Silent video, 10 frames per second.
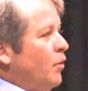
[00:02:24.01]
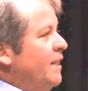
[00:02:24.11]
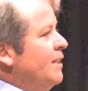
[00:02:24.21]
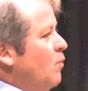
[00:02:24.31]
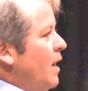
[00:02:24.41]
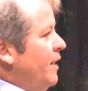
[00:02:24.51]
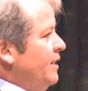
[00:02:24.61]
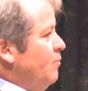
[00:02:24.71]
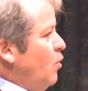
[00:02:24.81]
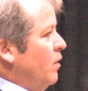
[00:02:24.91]
reason why
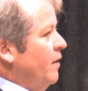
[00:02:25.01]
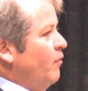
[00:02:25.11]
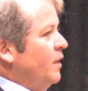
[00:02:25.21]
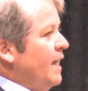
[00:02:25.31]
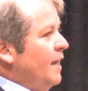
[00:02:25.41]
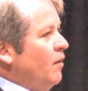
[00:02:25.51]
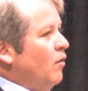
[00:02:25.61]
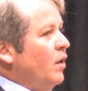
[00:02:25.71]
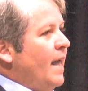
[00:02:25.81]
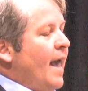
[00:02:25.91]
it's important, if we take a
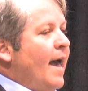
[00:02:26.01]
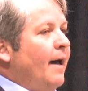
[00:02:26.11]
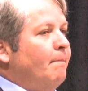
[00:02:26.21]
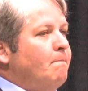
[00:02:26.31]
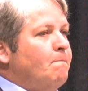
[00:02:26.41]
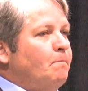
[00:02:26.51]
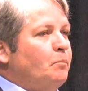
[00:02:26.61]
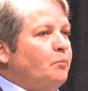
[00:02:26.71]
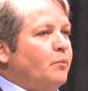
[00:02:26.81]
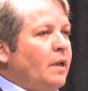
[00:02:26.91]
look at
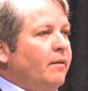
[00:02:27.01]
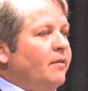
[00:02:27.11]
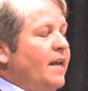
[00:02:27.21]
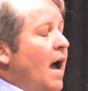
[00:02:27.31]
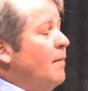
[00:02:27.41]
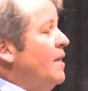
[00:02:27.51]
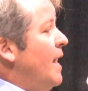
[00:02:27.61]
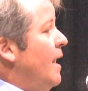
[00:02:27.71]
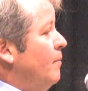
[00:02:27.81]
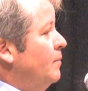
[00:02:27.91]
the
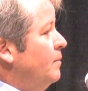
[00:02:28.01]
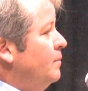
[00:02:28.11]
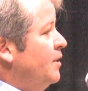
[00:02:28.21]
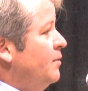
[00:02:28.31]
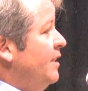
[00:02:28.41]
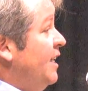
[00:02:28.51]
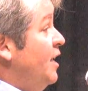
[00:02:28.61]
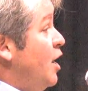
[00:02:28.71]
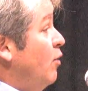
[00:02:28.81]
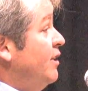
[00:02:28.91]
IBM
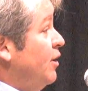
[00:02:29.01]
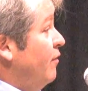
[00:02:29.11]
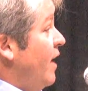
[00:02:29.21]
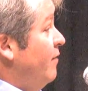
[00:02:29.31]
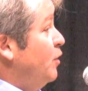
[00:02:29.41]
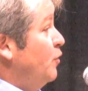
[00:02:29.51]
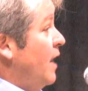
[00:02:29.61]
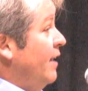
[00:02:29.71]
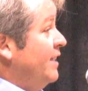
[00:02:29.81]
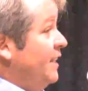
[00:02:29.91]
CEO survey of
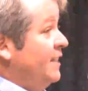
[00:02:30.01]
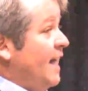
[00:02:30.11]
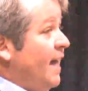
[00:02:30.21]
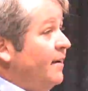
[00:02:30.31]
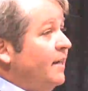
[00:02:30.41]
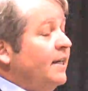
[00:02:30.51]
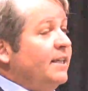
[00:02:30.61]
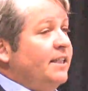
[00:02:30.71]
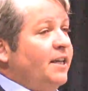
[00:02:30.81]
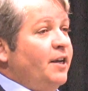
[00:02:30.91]
2010,
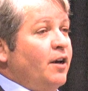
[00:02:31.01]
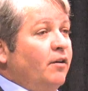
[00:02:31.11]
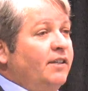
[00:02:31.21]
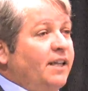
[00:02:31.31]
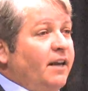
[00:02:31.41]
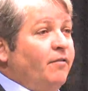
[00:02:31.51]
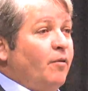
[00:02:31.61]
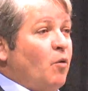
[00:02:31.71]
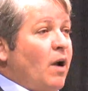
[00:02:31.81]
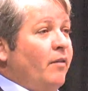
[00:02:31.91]
CEOs said
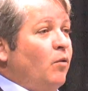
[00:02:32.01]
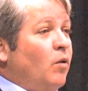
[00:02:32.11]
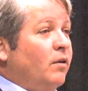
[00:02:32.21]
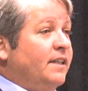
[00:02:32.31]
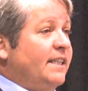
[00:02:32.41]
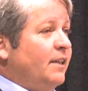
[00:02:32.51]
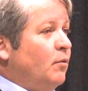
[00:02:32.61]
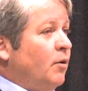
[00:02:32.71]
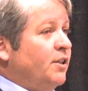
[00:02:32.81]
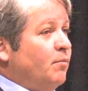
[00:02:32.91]
from around the world the single
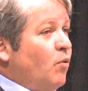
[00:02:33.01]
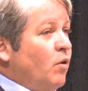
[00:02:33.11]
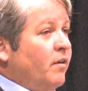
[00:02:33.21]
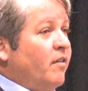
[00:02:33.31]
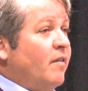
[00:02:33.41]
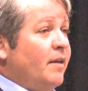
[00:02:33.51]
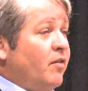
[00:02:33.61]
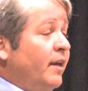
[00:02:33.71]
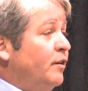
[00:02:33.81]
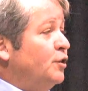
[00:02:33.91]
most important
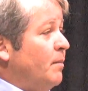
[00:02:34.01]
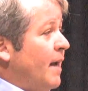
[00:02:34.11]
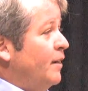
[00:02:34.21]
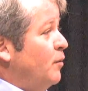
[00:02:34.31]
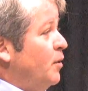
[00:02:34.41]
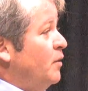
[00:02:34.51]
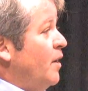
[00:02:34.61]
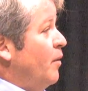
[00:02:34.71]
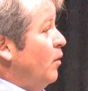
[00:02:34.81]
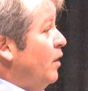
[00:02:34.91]
leadership attribute they
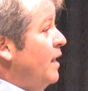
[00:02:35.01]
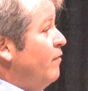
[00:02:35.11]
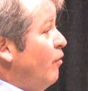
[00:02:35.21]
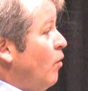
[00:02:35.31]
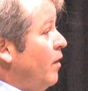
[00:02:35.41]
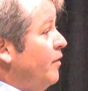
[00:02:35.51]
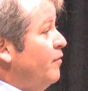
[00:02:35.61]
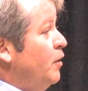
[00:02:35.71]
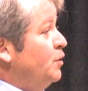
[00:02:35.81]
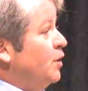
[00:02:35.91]
were looking for in the
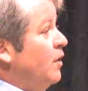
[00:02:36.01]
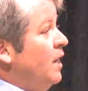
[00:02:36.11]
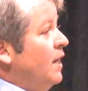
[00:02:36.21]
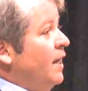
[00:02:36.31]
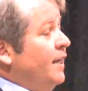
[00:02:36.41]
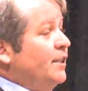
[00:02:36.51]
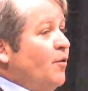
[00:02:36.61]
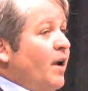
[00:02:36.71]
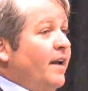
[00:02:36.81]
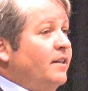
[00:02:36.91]
future is
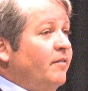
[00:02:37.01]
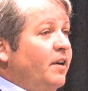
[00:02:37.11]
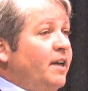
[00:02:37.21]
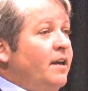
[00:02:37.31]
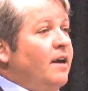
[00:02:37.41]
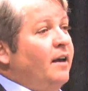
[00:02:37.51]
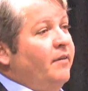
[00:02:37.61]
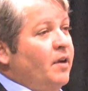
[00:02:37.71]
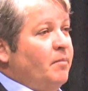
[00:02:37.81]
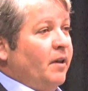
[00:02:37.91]
creativity
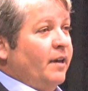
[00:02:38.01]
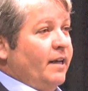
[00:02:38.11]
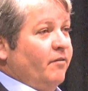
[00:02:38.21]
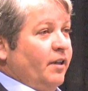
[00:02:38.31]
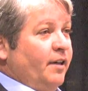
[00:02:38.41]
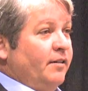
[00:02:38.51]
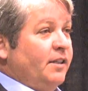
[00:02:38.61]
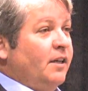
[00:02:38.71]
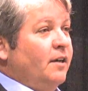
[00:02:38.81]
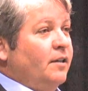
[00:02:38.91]
and the ability of
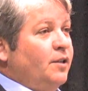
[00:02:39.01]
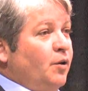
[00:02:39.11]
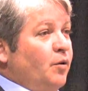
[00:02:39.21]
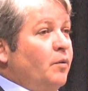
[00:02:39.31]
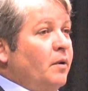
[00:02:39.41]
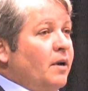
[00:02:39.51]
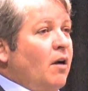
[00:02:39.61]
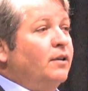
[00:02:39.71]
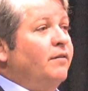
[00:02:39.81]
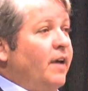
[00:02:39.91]
leaders to
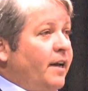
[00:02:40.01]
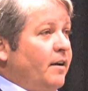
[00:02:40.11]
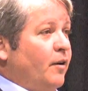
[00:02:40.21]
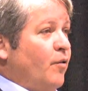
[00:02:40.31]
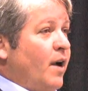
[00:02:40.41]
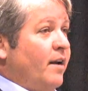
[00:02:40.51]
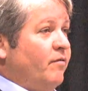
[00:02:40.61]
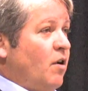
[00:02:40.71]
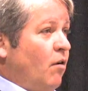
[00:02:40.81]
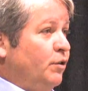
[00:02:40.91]
cultivate a
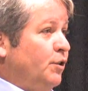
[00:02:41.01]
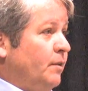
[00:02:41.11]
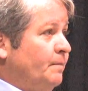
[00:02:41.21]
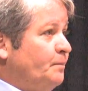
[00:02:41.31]
creative culture.